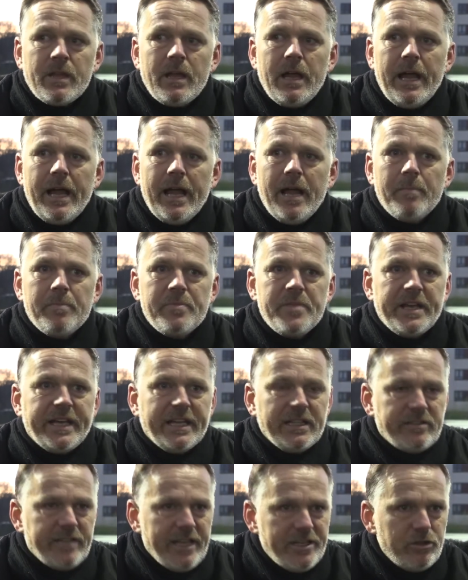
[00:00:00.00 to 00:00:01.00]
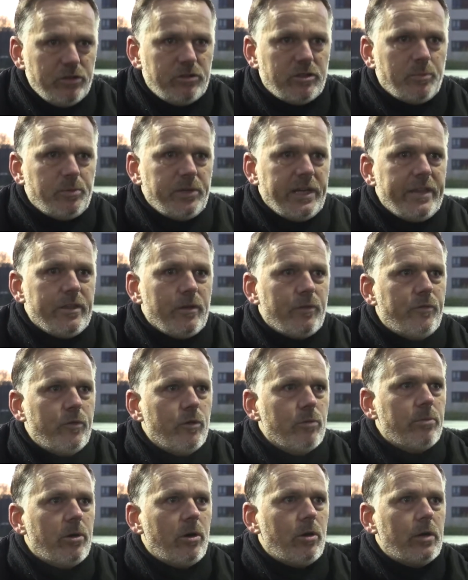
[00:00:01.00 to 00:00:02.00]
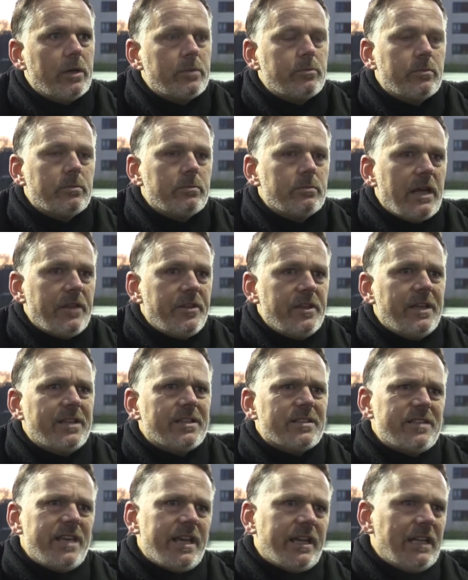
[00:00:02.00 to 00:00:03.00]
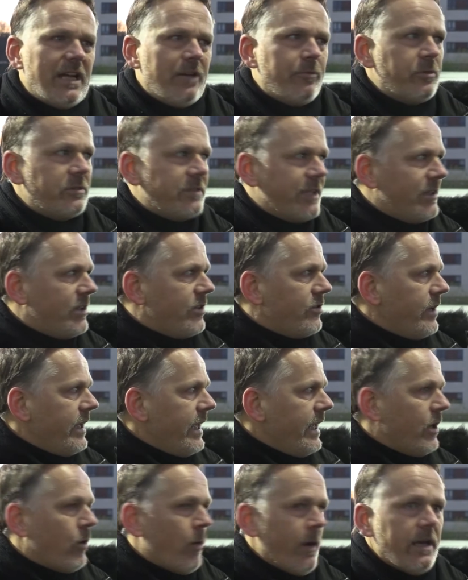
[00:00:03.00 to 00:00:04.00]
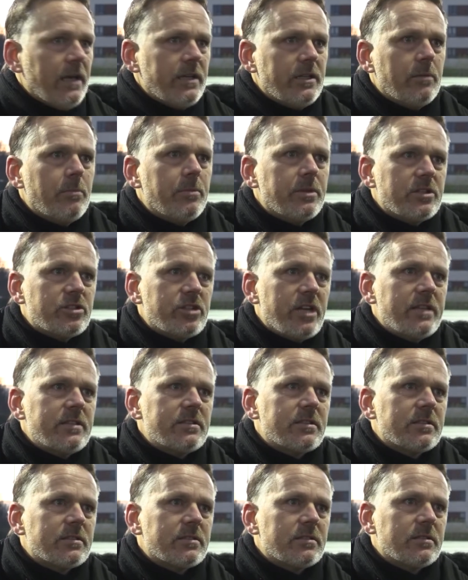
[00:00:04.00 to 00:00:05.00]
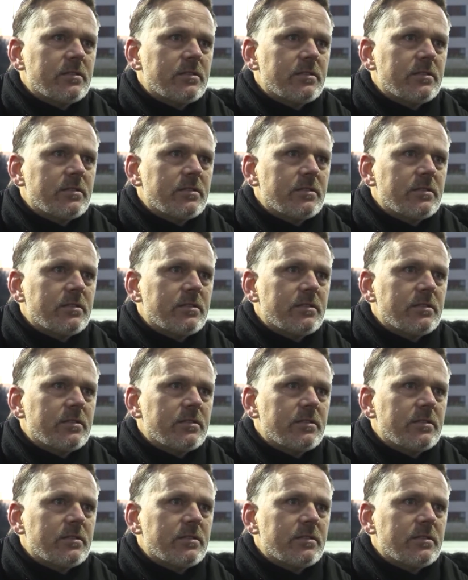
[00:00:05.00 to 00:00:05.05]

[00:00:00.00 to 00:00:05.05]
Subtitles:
They continued to play their football, and I think in the second half we did create quite a number of chances.